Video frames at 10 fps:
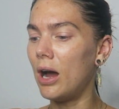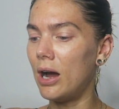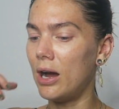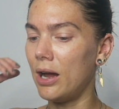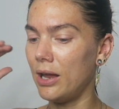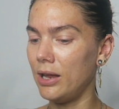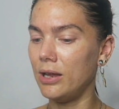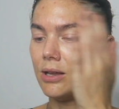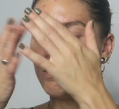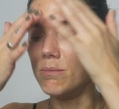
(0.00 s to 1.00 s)

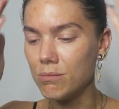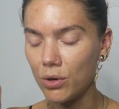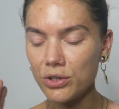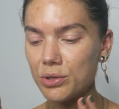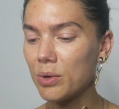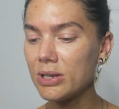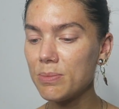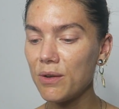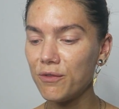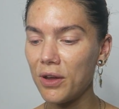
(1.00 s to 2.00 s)
I moisturize
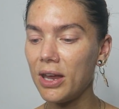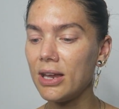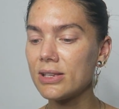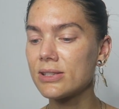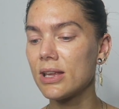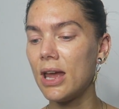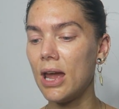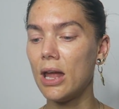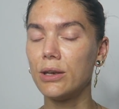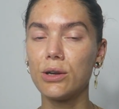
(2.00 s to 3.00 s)
my face
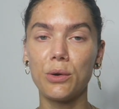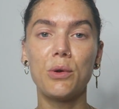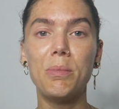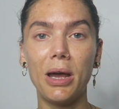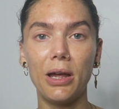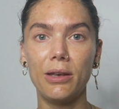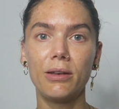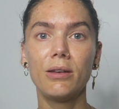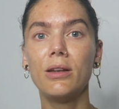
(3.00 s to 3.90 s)
and go to bed.